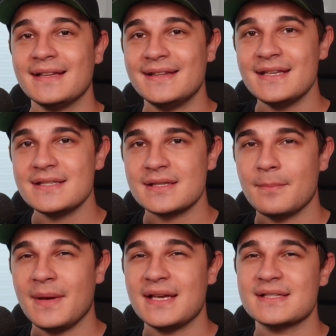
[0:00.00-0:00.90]
This
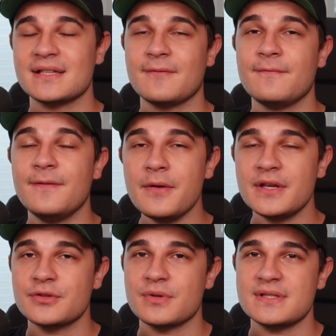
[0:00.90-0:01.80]
makes it a very
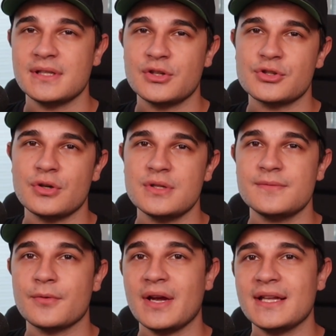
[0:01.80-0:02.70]
interesting choice for